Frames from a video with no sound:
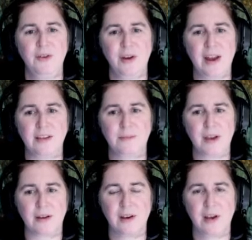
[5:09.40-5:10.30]

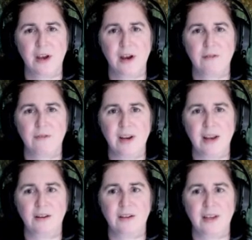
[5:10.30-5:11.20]
aspect for
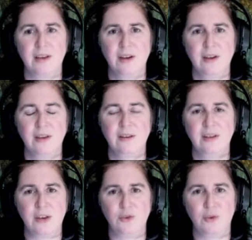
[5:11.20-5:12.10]
handling
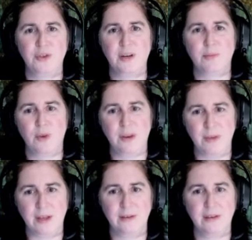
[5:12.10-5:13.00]
schedules and
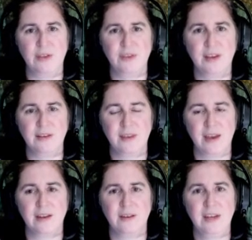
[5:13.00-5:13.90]
appointments and things
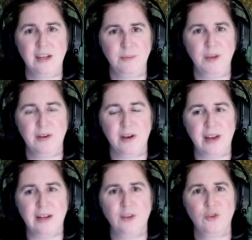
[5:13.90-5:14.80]
that need to be done
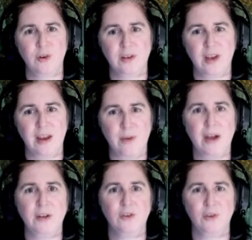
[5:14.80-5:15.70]
at a certain time
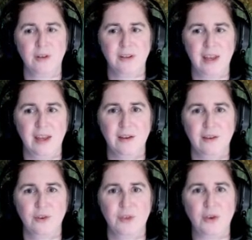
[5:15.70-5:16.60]
on a certain day
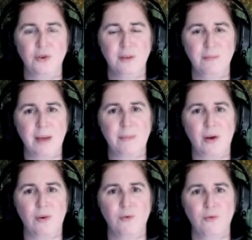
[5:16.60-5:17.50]
so that you can map
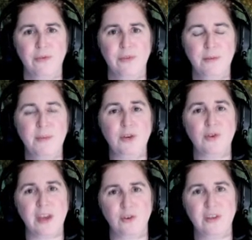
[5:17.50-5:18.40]
out to make sure
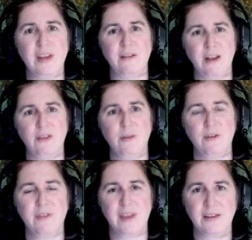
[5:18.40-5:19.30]
that you stay available
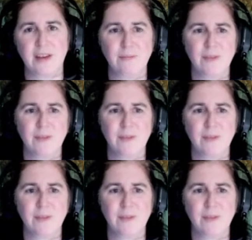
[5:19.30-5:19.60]
for that time.